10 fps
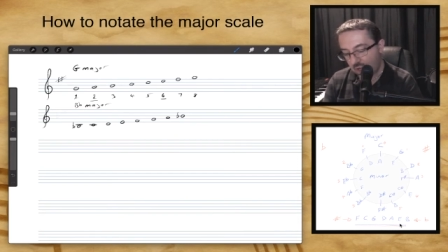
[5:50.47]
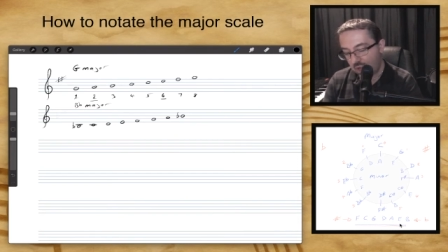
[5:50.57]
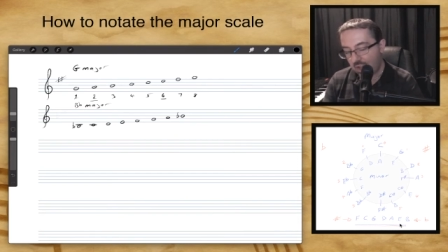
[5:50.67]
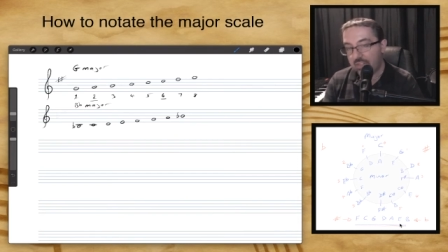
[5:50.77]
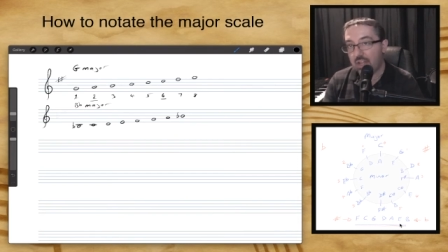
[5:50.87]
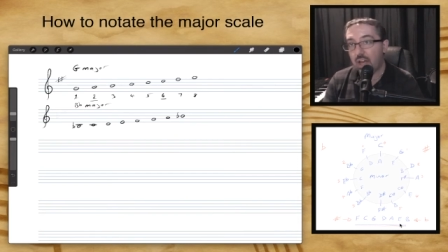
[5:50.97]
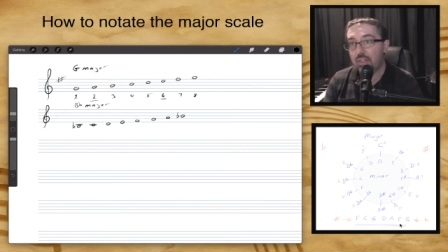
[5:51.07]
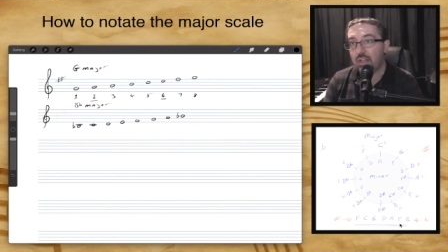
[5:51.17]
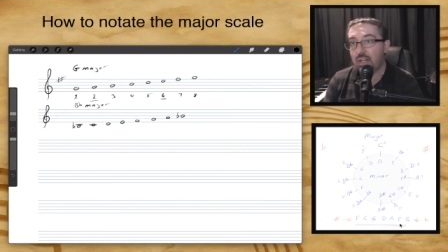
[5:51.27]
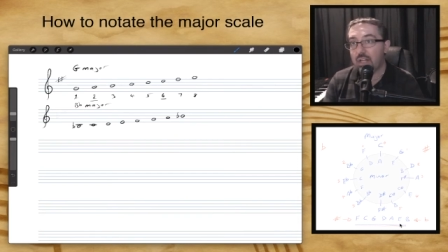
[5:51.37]
And the other
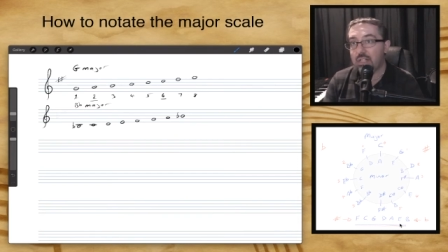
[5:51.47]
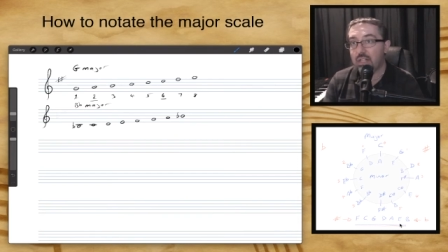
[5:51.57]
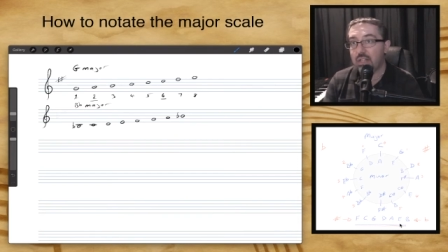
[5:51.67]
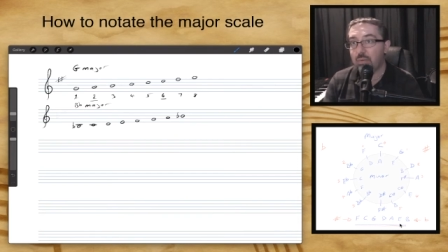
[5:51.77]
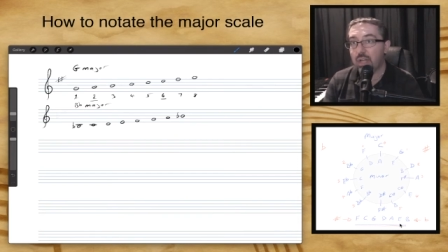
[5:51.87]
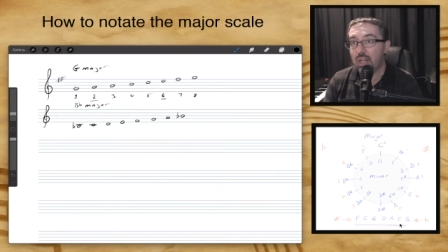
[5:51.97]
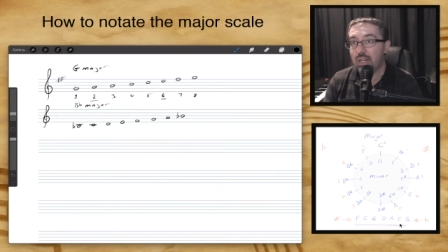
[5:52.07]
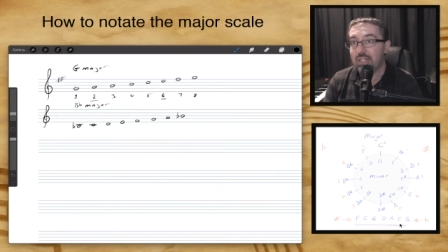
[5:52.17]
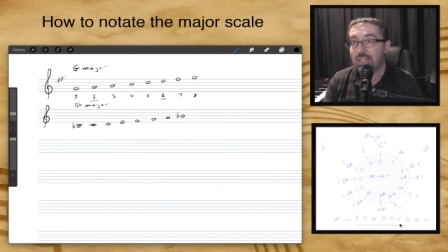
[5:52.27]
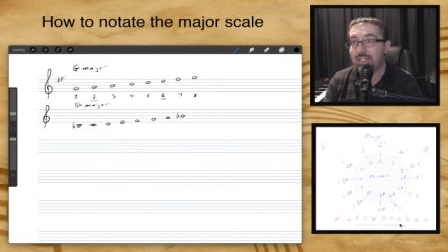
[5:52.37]
letter that we had
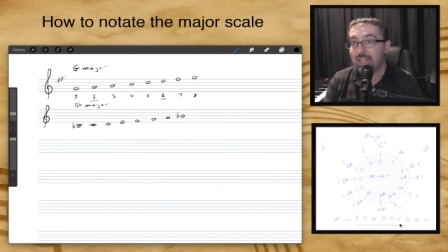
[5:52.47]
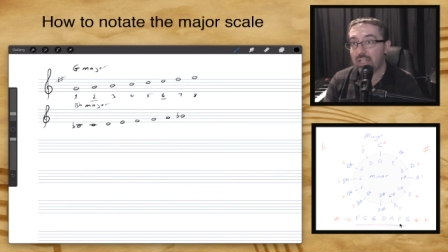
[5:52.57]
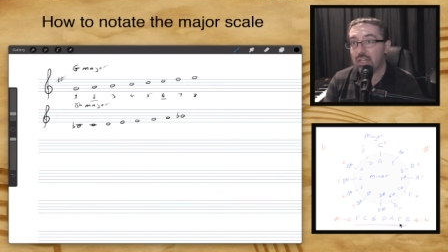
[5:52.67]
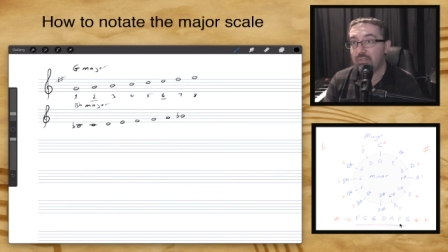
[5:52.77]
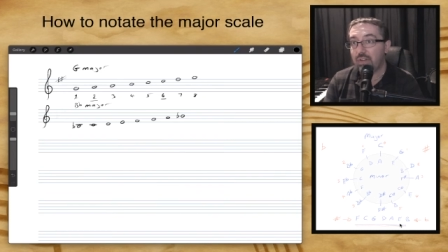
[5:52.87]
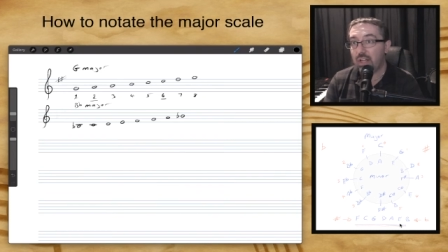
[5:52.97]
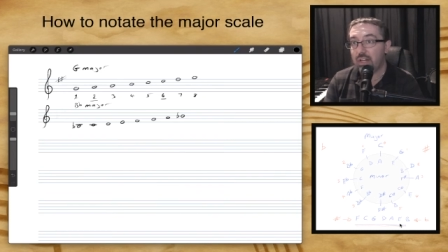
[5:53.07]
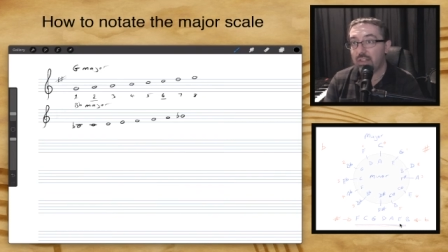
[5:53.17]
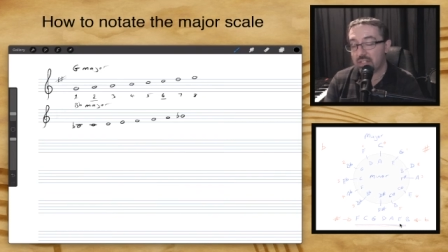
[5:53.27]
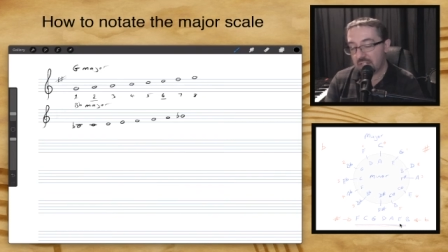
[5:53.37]
as our second flat in
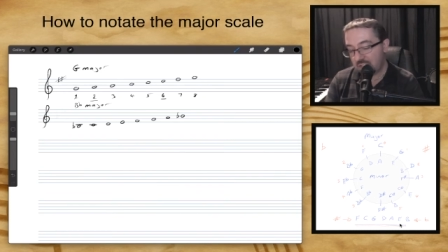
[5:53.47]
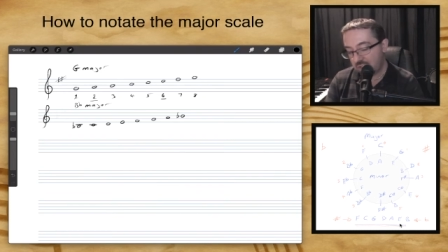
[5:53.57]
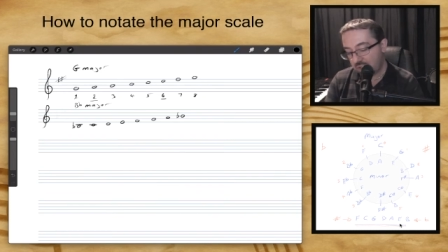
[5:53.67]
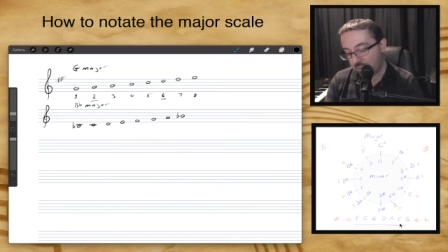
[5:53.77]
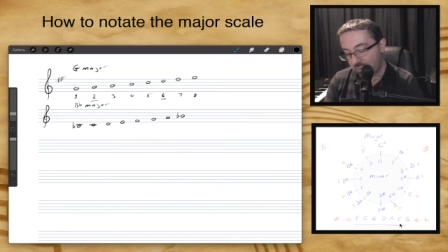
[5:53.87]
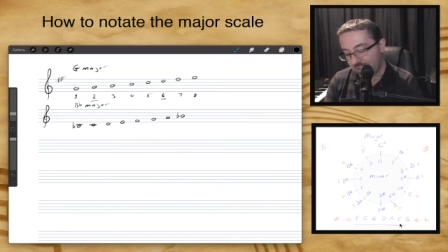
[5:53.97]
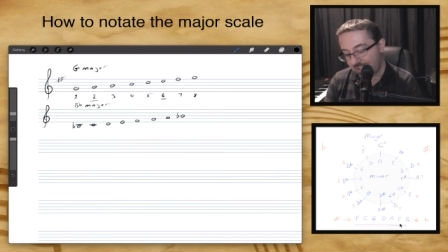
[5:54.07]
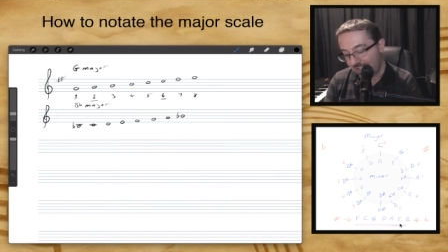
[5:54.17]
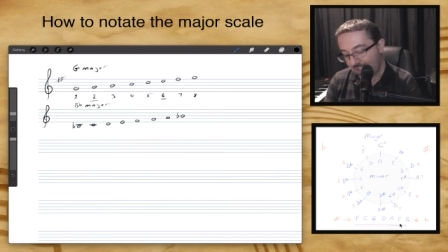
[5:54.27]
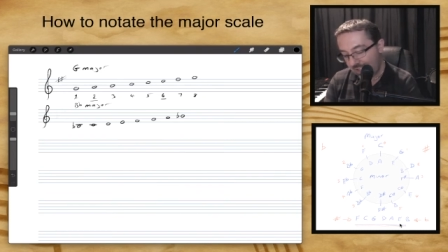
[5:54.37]
this key signature was
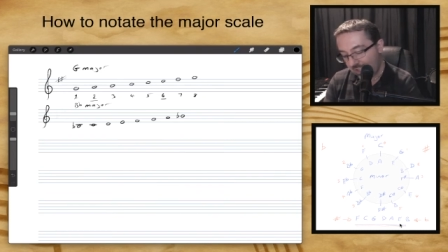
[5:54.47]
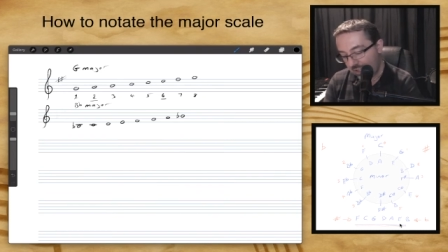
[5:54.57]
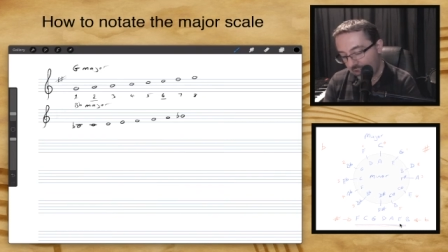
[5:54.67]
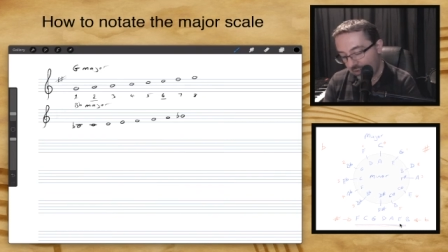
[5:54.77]
the E.